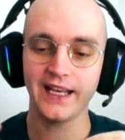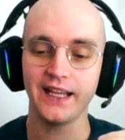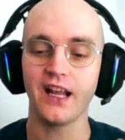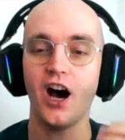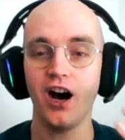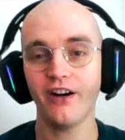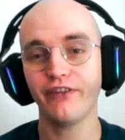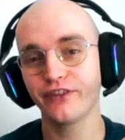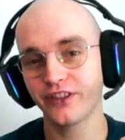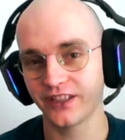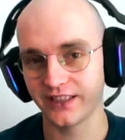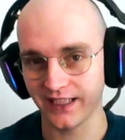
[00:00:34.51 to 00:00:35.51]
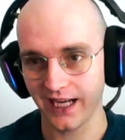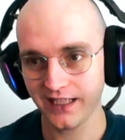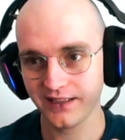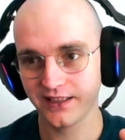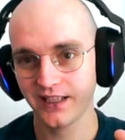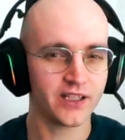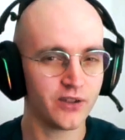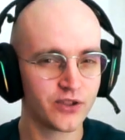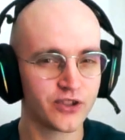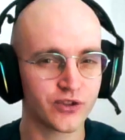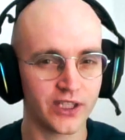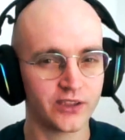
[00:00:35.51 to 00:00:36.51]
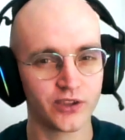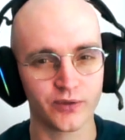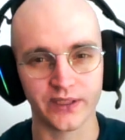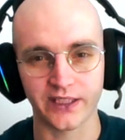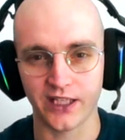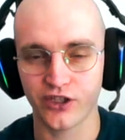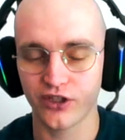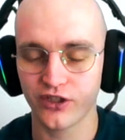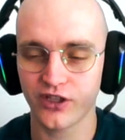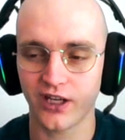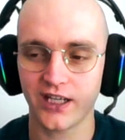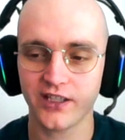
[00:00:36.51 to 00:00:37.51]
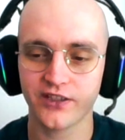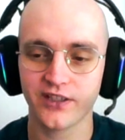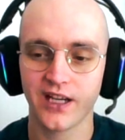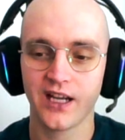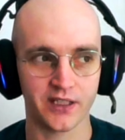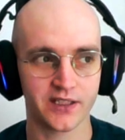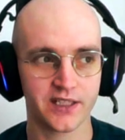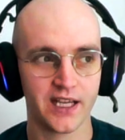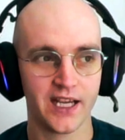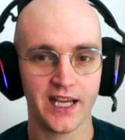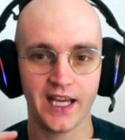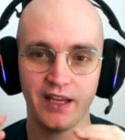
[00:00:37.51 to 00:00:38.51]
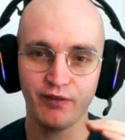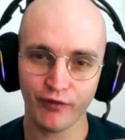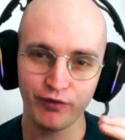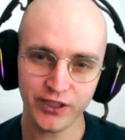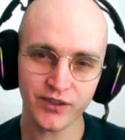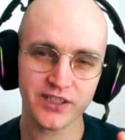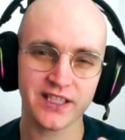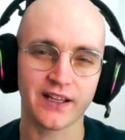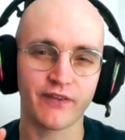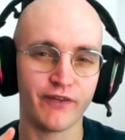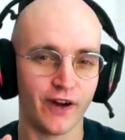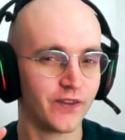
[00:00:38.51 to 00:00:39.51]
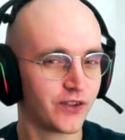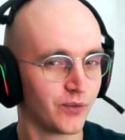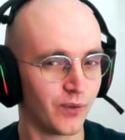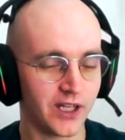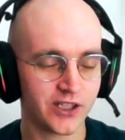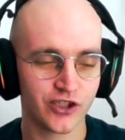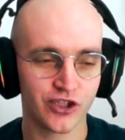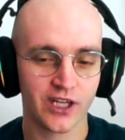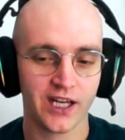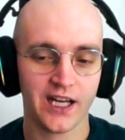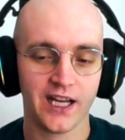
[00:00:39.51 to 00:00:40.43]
And then after that, I go straight to the retention charts because if a video is like fun to watch,